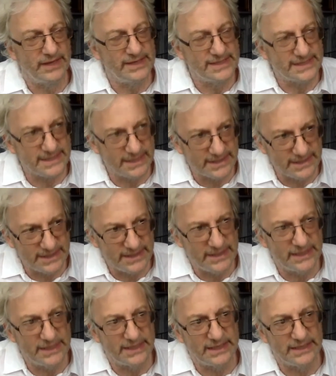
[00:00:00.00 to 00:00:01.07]
He
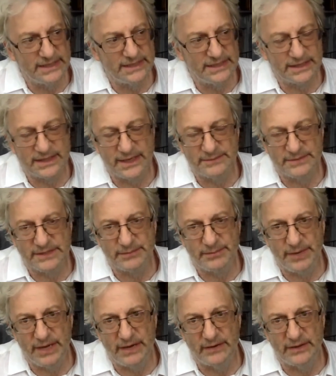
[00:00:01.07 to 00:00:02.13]
suddenly comes to
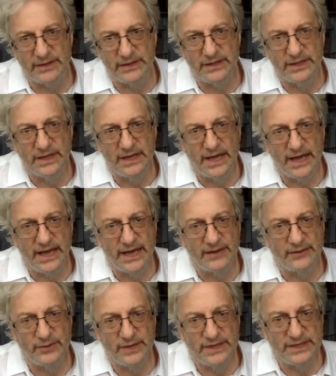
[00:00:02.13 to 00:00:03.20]
power
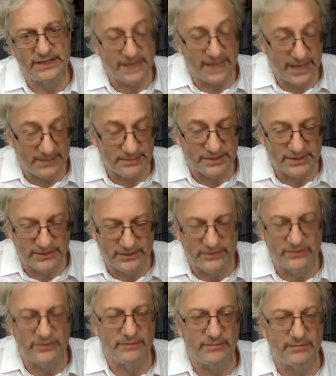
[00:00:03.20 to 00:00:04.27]
and wreaks
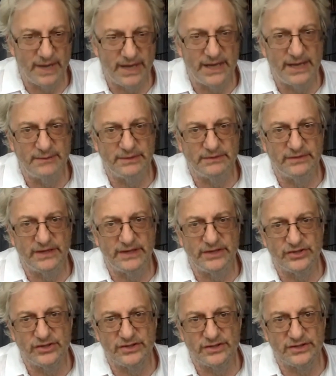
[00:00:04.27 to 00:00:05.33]
absolute mayhem and
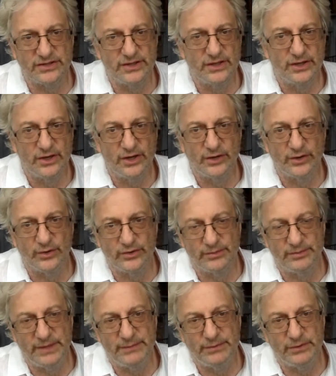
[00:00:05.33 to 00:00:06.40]
vengeance on all the
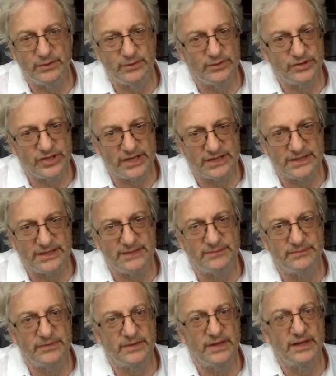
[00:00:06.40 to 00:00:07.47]
people who rejected
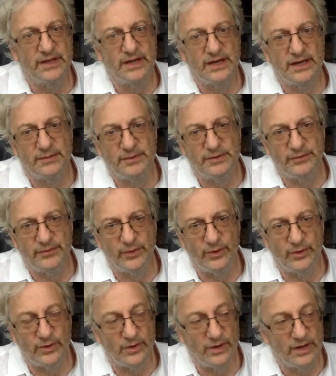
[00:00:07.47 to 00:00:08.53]
him
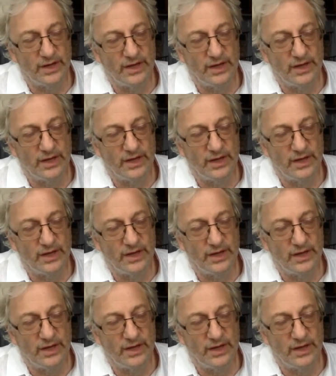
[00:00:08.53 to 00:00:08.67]
before,